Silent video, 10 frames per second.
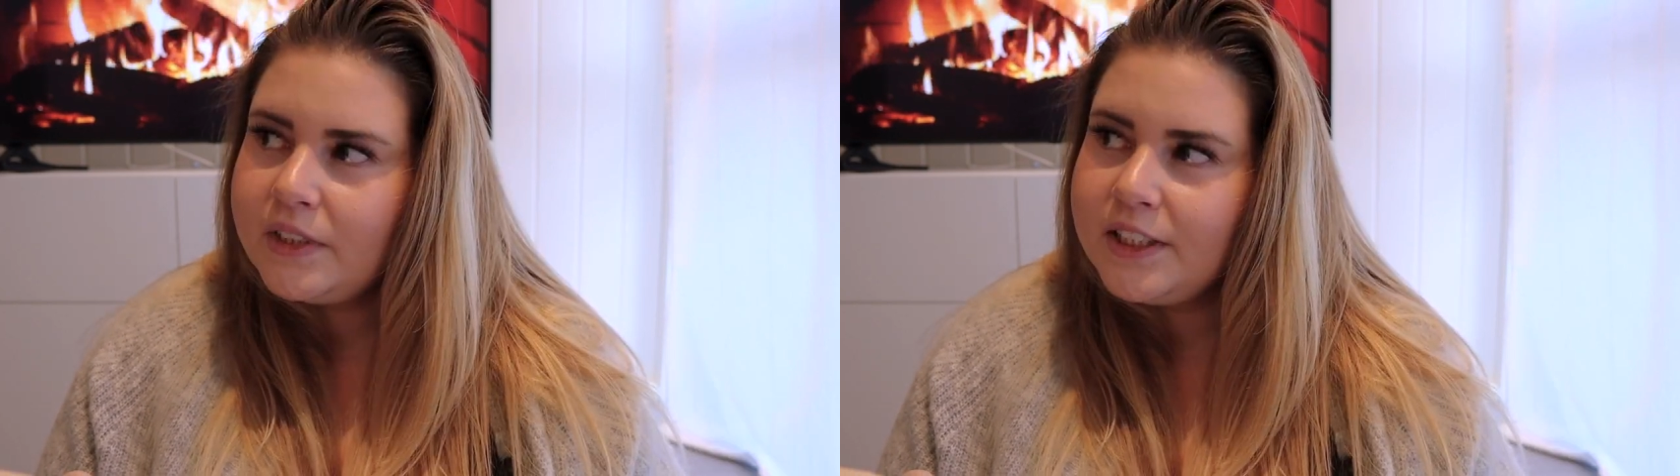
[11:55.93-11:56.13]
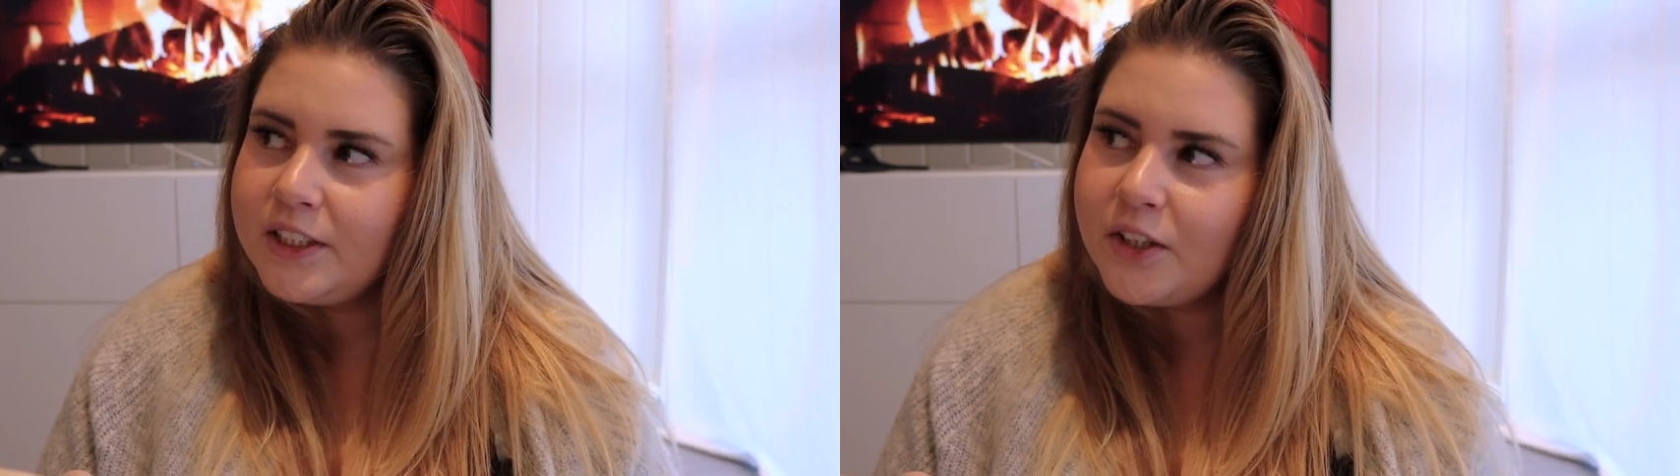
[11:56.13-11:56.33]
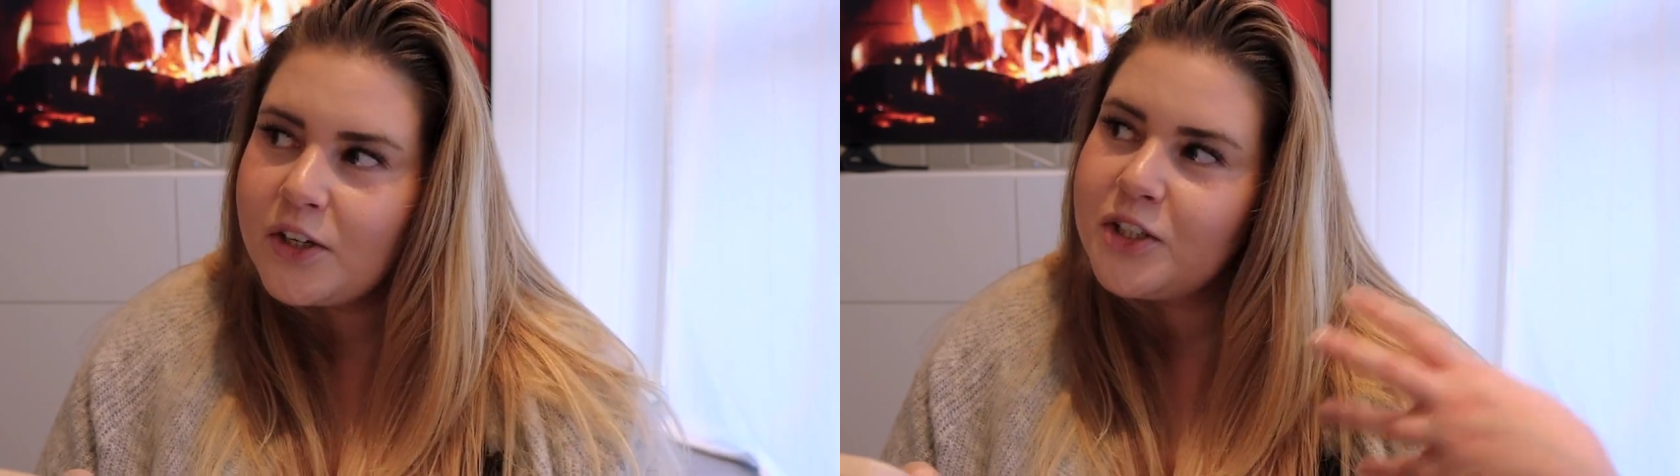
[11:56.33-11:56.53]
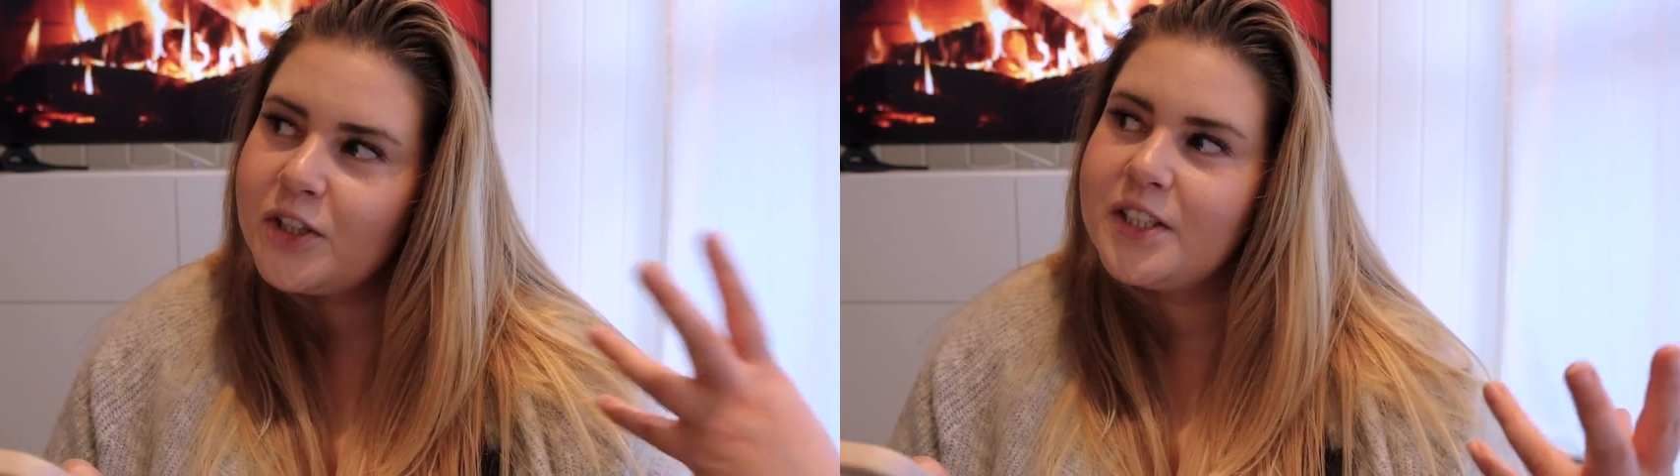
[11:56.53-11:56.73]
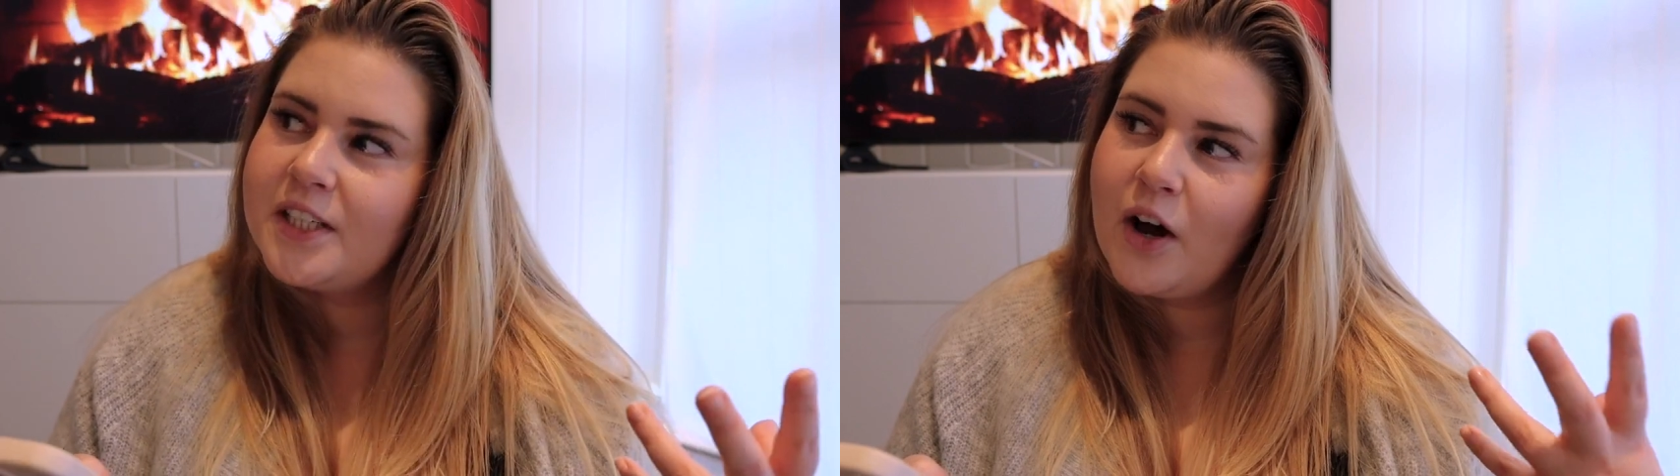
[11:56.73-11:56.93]
It's not
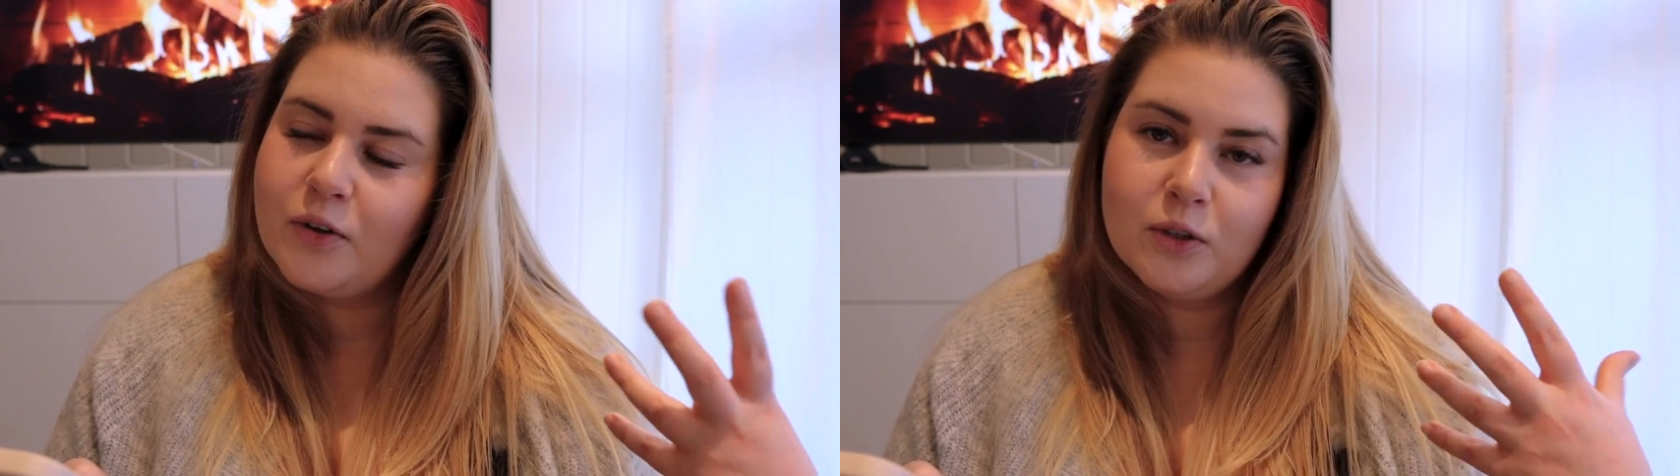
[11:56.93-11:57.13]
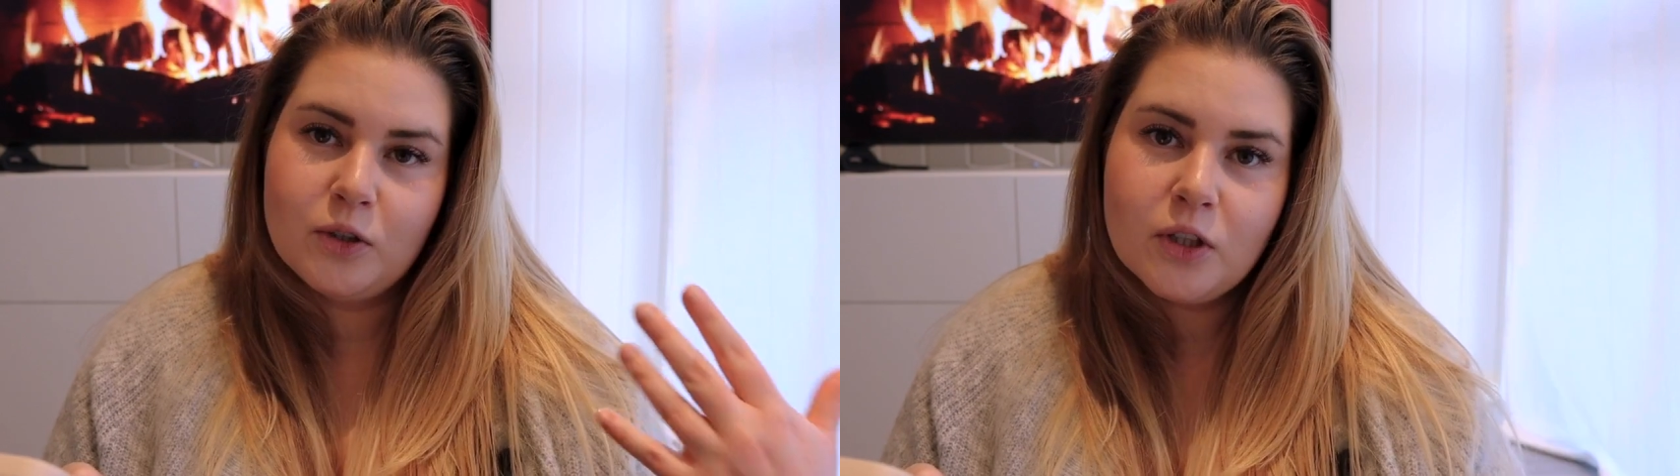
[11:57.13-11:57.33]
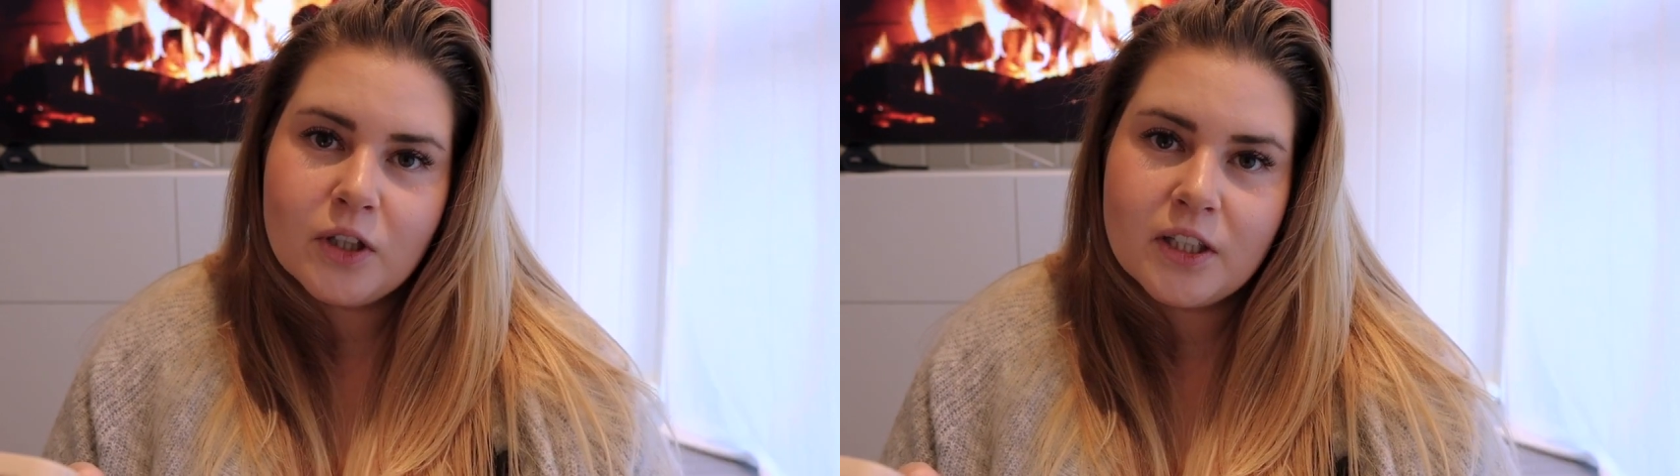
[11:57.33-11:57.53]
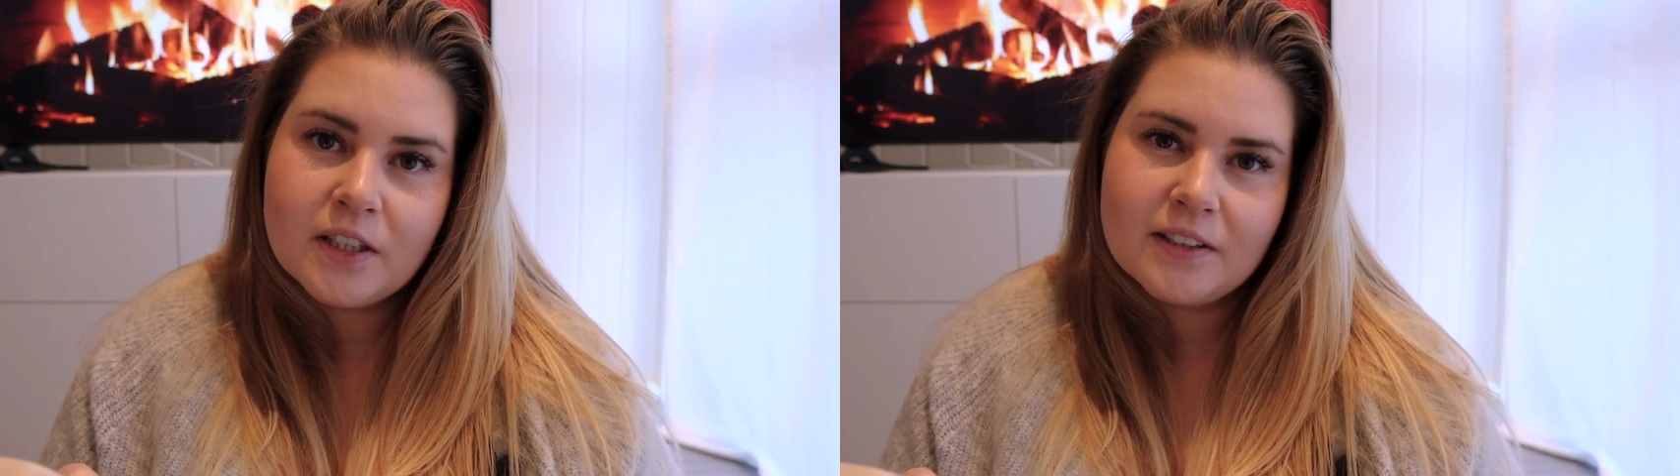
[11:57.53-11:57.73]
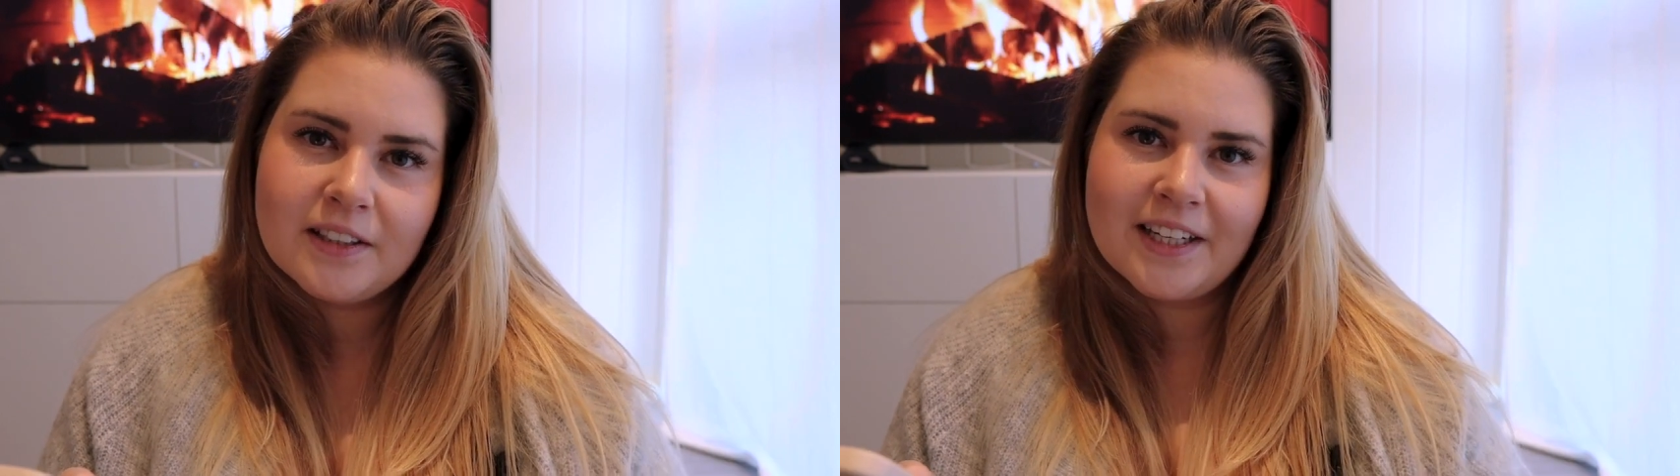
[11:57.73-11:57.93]
just how you look,
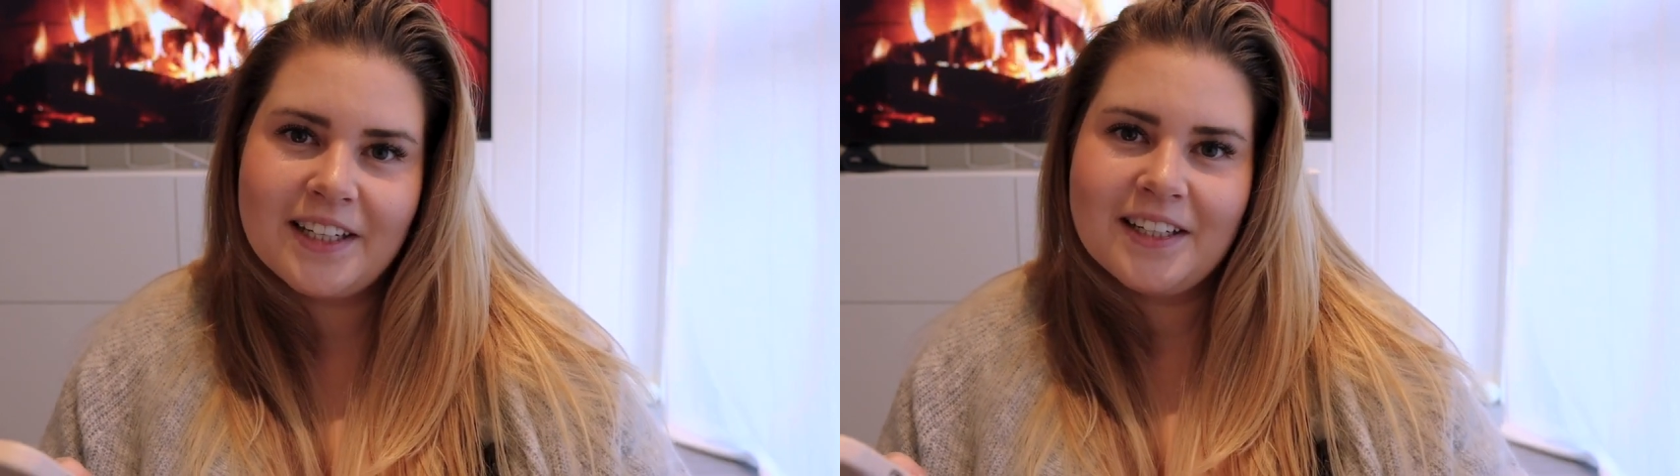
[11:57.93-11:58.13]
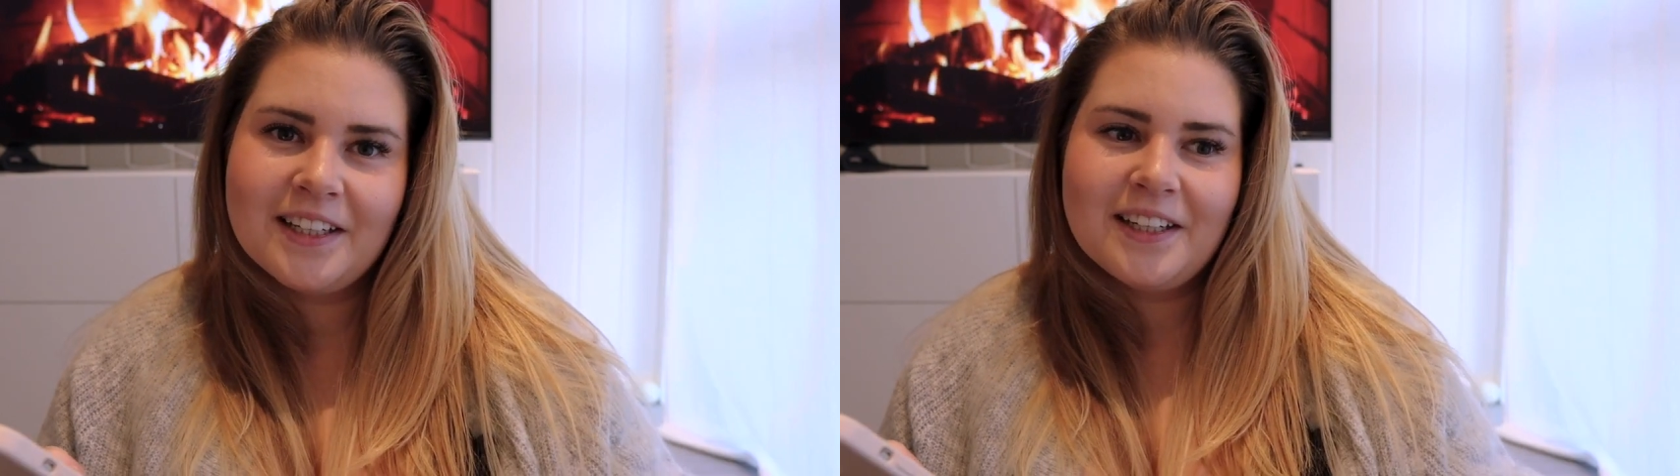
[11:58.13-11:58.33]
like